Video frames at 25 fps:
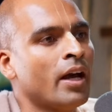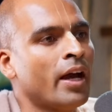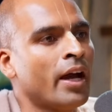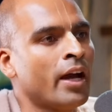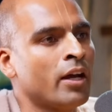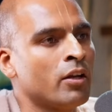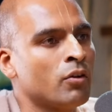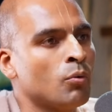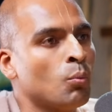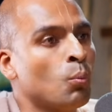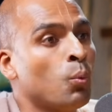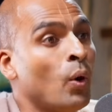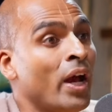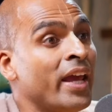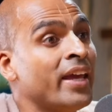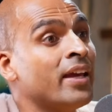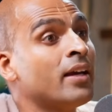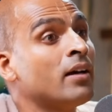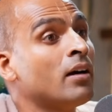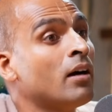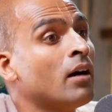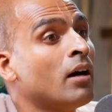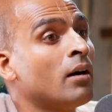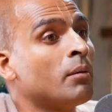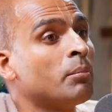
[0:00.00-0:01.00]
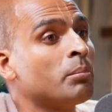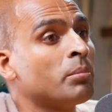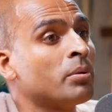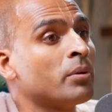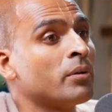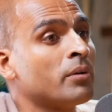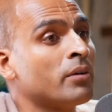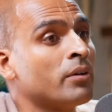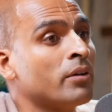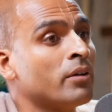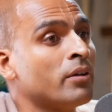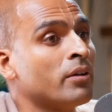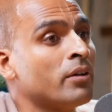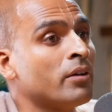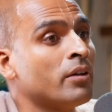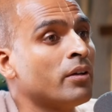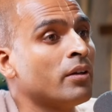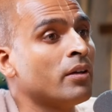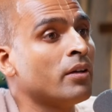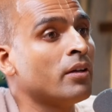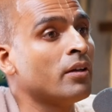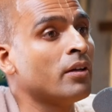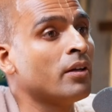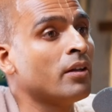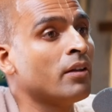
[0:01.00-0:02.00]
and wake up,
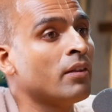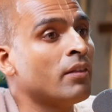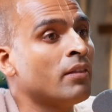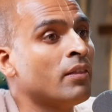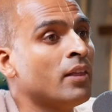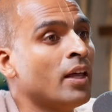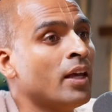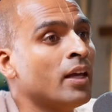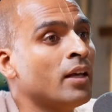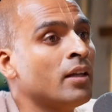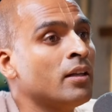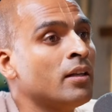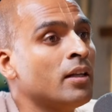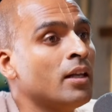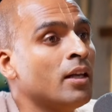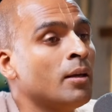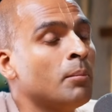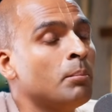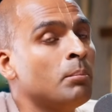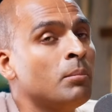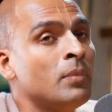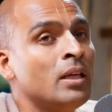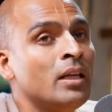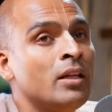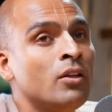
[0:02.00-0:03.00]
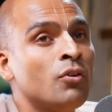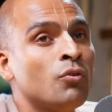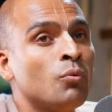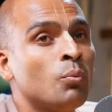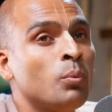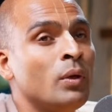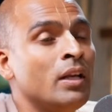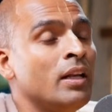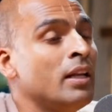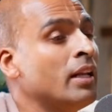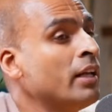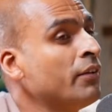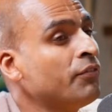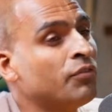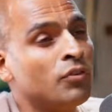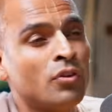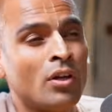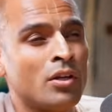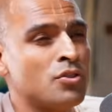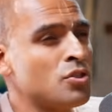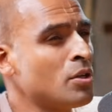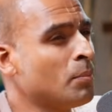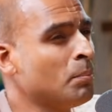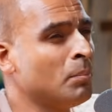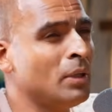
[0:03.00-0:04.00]
then it means we live
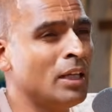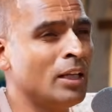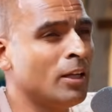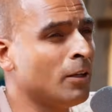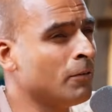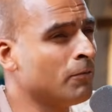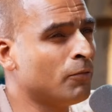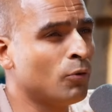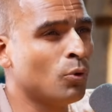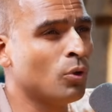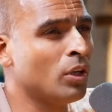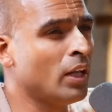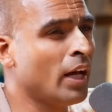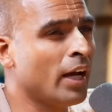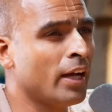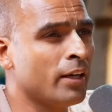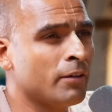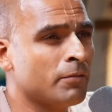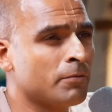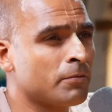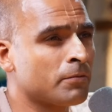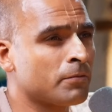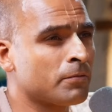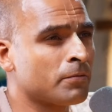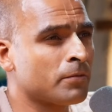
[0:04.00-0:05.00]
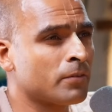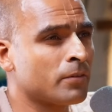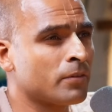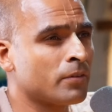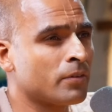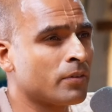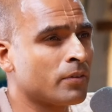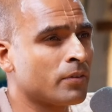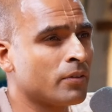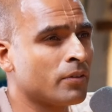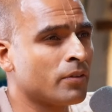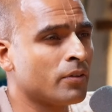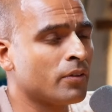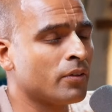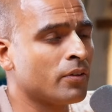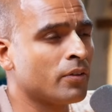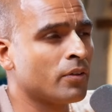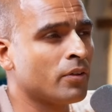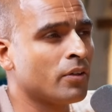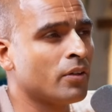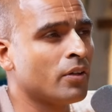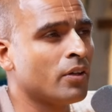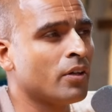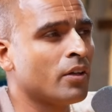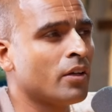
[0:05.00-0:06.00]
such a meaningful life.
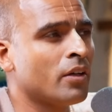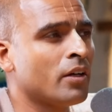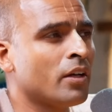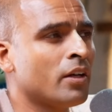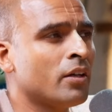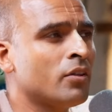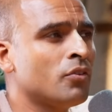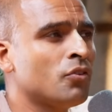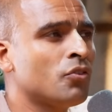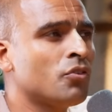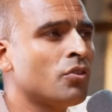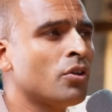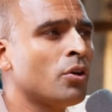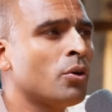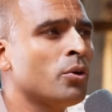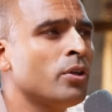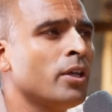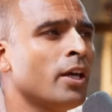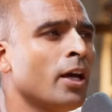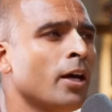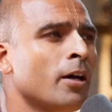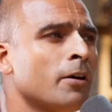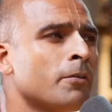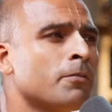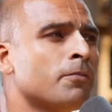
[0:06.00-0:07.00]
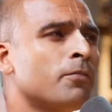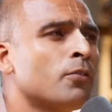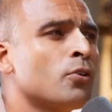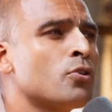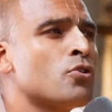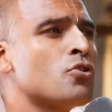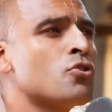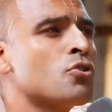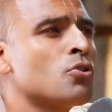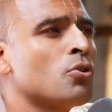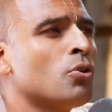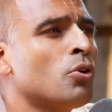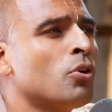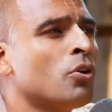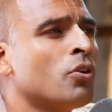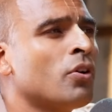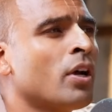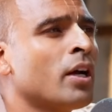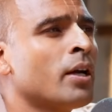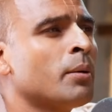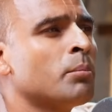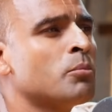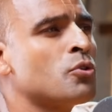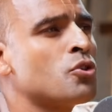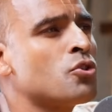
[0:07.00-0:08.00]
And so, yeah, for sure,
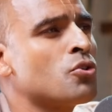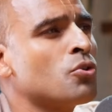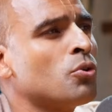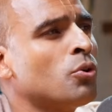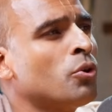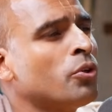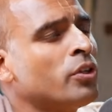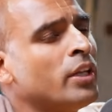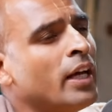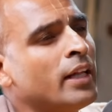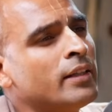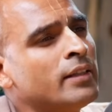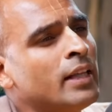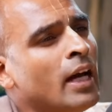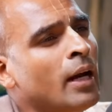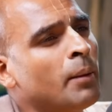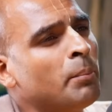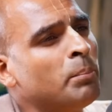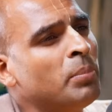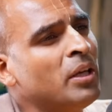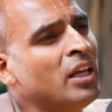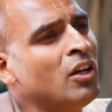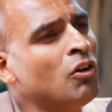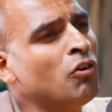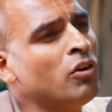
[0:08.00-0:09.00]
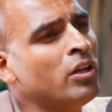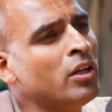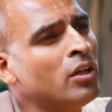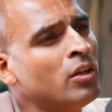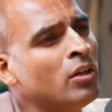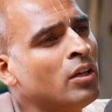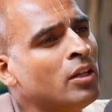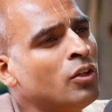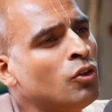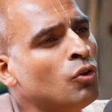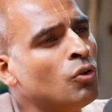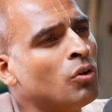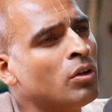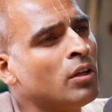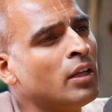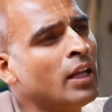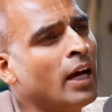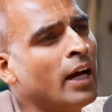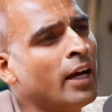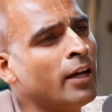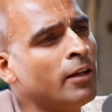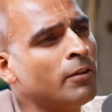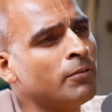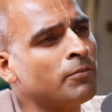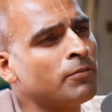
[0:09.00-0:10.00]
I'm sure that that period in your
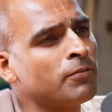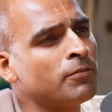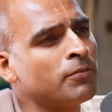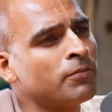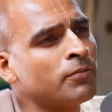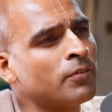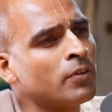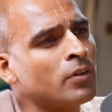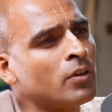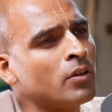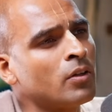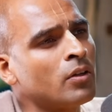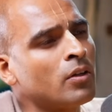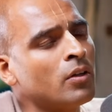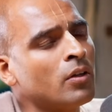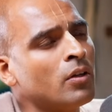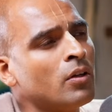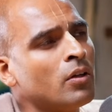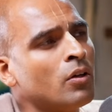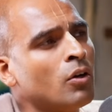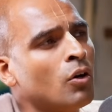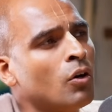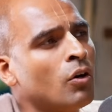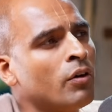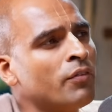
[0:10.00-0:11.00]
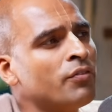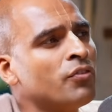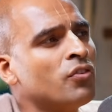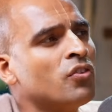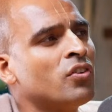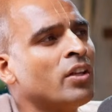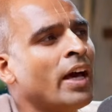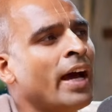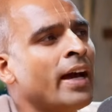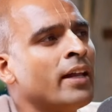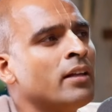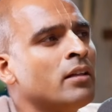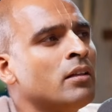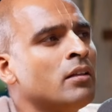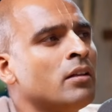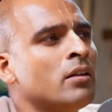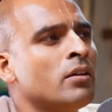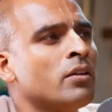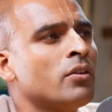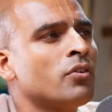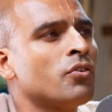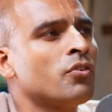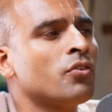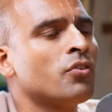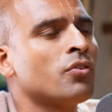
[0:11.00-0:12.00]
life of
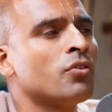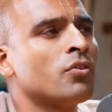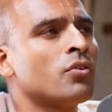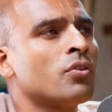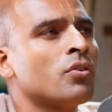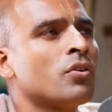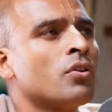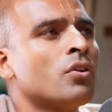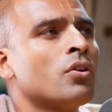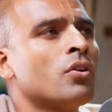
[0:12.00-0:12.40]
sadness